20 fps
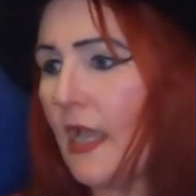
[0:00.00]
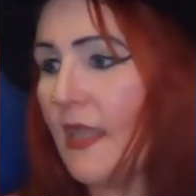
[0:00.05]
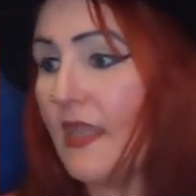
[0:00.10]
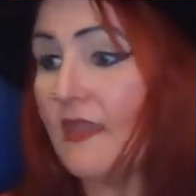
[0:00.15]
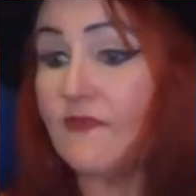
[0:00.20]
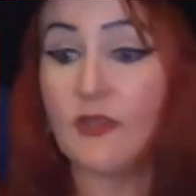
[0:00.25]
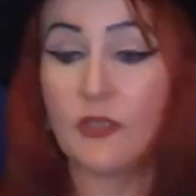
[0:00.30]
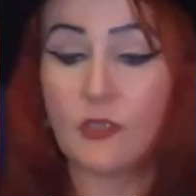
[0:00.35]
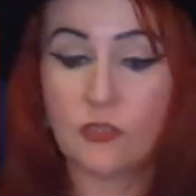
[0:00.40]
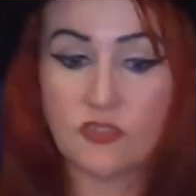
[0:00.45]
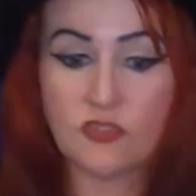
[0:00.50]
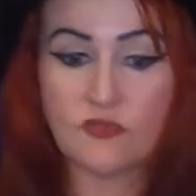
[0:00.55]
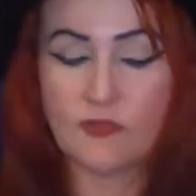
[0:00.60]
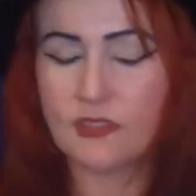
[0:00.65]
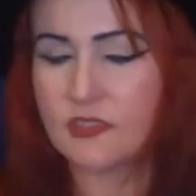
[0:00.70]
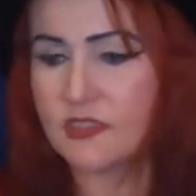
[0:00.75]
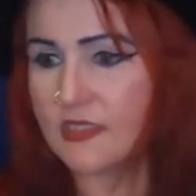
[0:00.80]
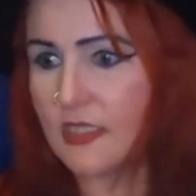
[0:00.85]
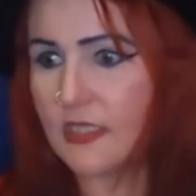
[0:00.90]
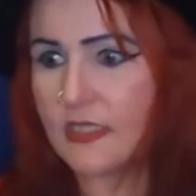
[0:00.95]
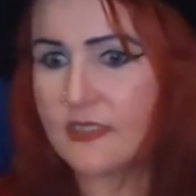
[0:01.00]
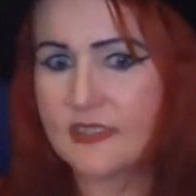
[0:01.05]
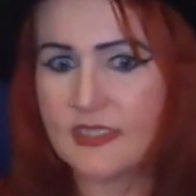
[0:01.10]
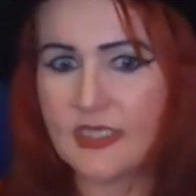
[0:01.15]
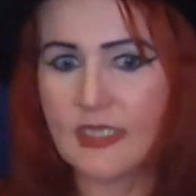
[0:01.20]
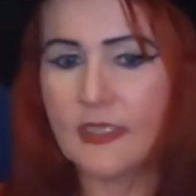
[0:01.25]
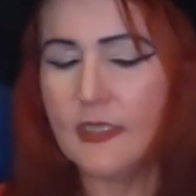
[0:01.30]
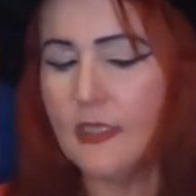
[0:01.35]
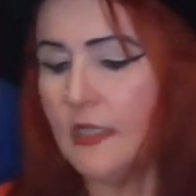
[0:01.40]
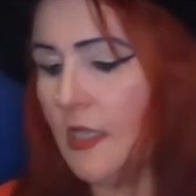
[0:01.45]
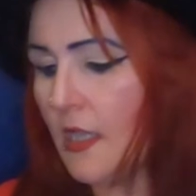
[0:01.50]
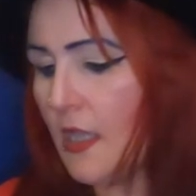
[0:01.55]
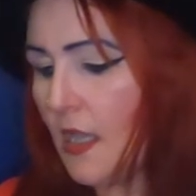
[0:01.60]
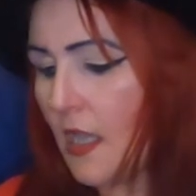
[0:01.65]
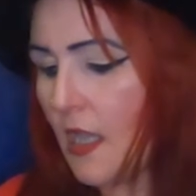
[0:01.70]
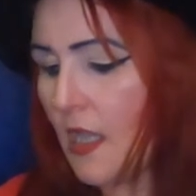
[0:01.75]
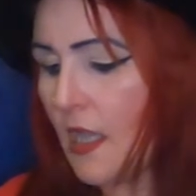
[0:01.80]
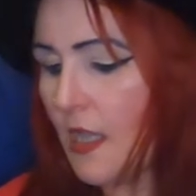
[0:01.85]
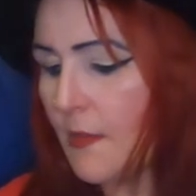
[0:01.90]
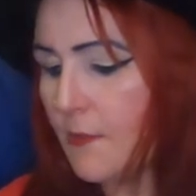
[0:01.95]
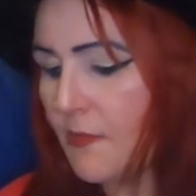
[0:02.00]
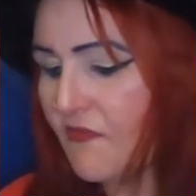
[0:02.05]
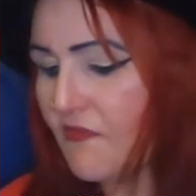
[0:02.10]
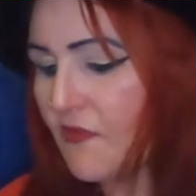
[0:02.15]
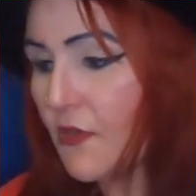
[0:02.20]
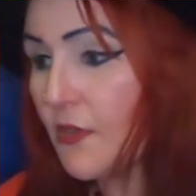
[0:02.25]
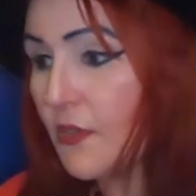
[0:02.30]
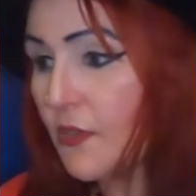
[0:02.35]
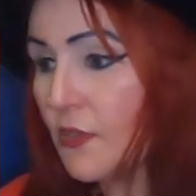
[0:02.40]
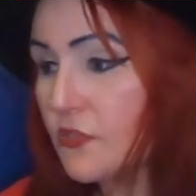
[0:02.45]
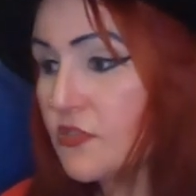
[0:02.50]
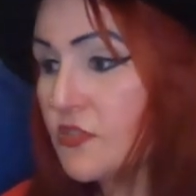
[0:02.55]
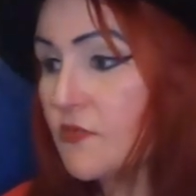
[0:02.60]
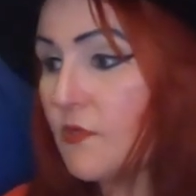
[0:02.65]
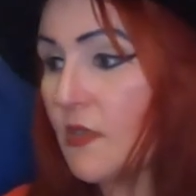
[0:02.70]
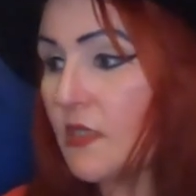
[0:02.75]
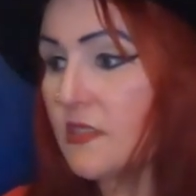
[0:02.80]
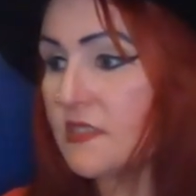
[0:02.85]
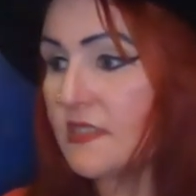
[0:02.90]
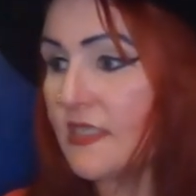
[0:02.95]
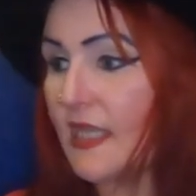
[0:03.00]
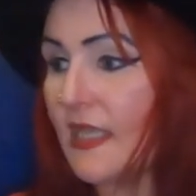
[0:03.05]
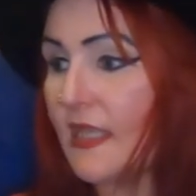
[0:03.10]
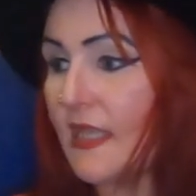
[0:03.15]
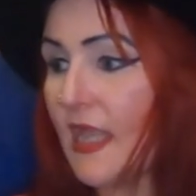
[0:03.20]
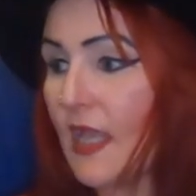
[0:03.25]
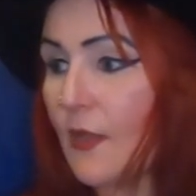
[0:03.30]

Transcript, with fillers: If I go to Rochdale, I say. Before I go to Rochdale,